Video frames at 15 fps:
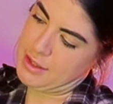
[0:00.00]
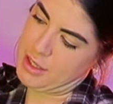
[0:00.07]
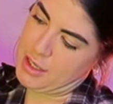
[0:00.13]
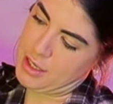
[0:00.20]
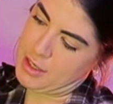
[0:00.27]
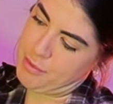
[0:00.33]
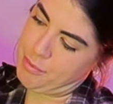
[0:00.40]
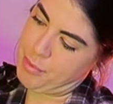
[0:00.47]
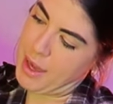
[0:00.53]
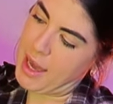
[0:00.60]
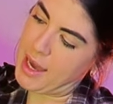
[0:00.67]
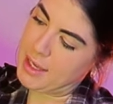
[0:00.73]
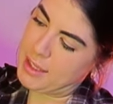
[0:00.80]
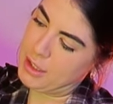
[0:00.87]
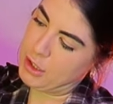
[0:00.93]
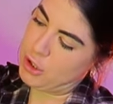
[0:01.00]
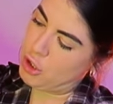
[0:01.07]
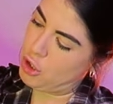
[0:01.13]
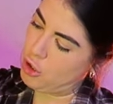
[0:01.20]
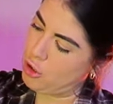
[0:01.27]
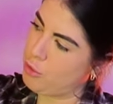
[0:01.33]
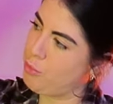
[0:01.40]
the packing
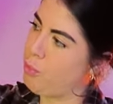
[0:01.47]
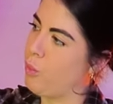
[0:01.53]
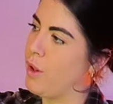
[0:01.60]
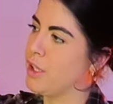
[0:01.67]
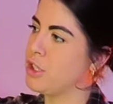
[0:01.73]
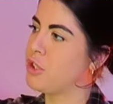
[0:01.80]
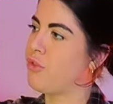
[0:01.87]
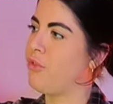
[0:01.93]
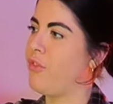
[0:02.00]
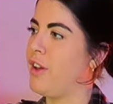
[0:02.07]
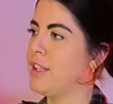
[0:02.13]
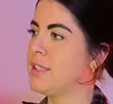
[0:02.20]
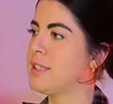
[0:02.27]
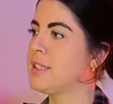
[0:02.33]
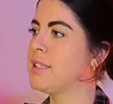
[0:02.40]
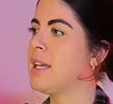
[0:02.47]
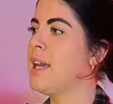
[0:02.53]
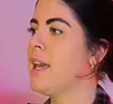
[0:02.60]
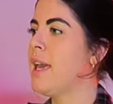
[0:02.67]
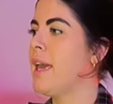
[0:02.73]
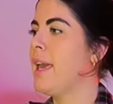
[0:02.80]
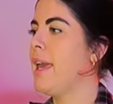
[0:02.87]
cube which fits
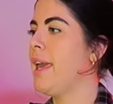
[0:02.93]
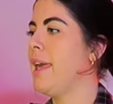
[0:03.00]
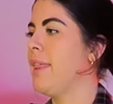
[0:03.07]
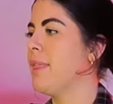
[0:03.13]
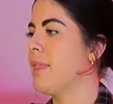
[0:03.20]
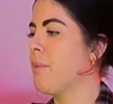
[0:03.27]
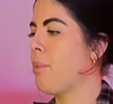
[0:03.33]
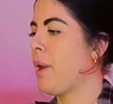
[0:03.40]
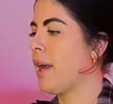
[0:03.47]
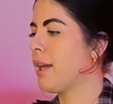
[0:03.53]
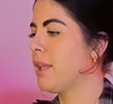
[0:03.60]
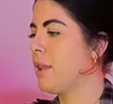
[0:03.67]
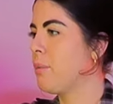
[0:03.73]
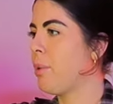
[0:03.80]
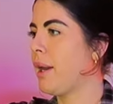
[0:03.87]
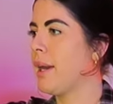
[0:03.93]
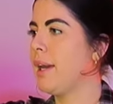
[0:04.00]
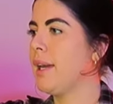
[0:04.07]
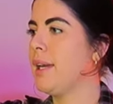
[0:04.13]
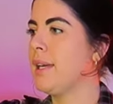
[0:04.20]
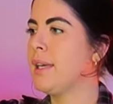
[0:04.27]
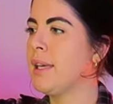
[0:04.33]
in the back of the
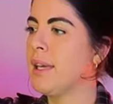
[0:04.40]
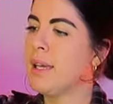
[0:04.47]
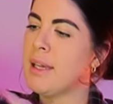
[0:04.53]
bag